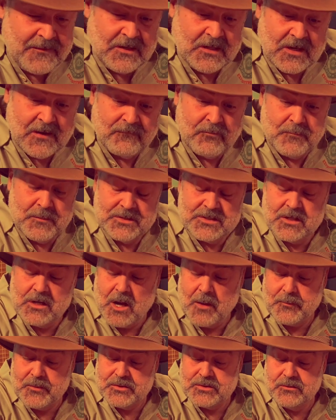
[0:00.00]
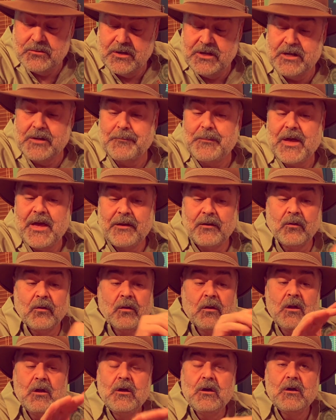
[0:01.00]
they never miss an opportunity to
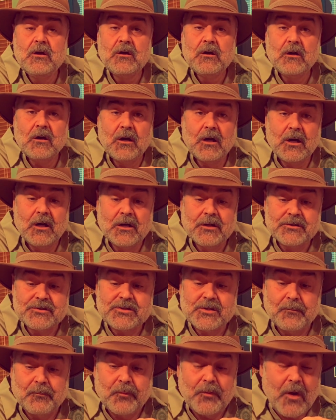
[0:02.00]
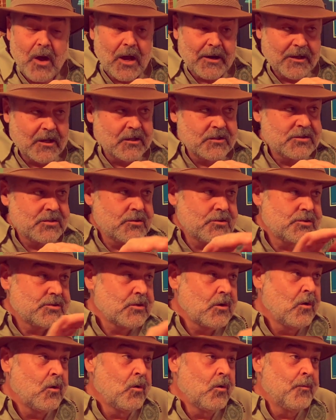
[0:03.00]
peddle uh, some products.
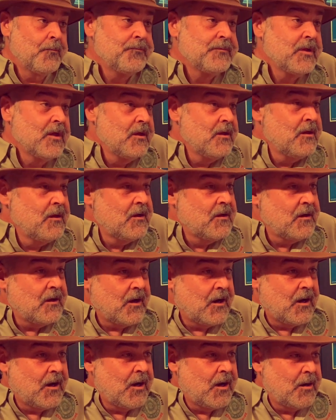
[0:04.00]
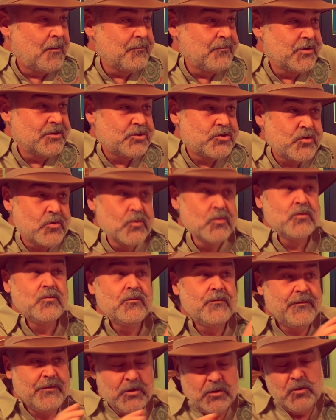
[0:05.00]
So uh, the
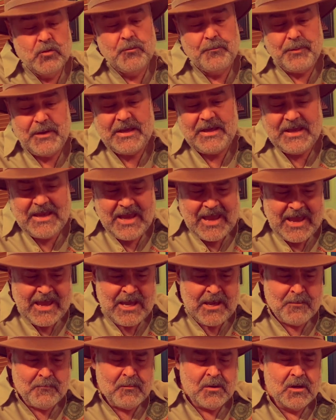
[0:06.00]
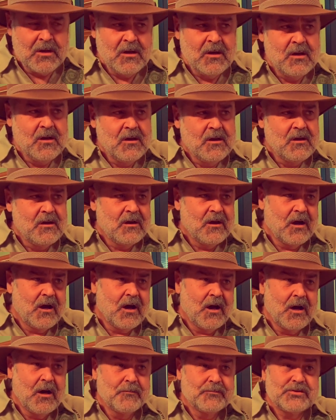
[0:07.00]
Tru Vue Big Game
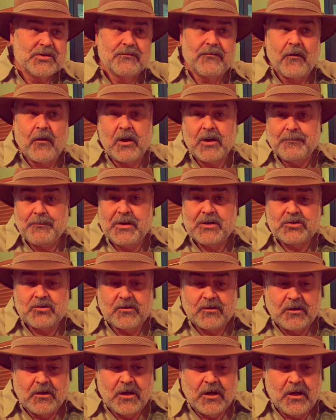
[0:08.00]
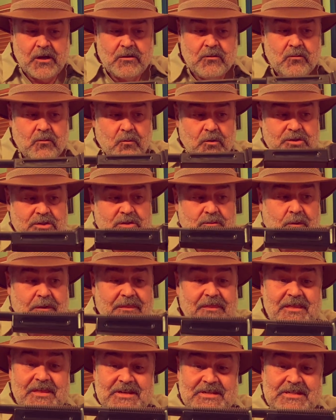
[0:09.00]
uh, Safari Picture Gun, which is
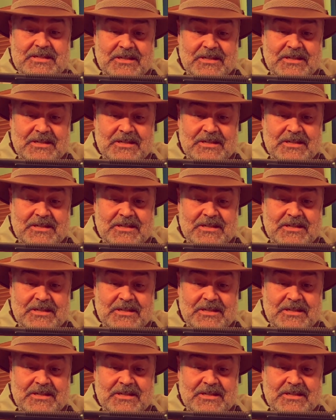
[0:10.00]
what this